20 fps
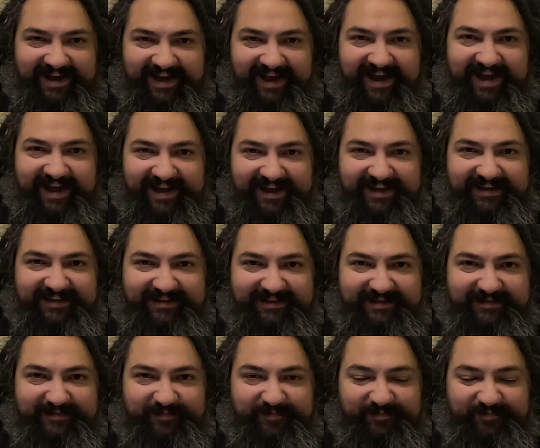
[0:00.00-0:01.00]

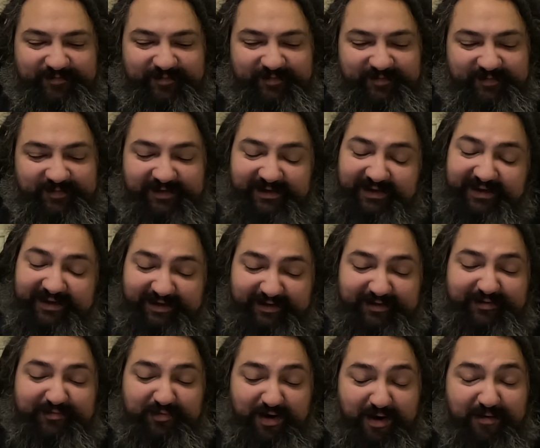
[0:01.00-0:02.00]
it's
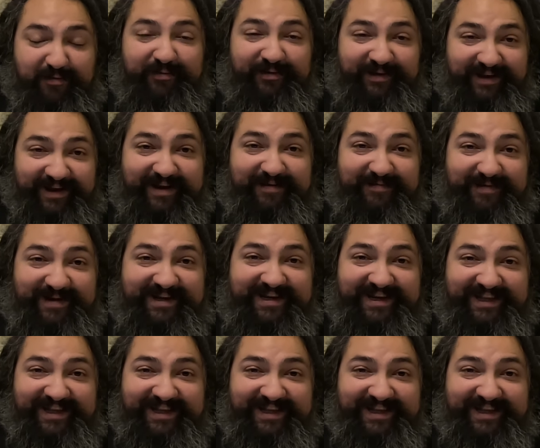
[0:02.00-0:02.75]
probably gonna be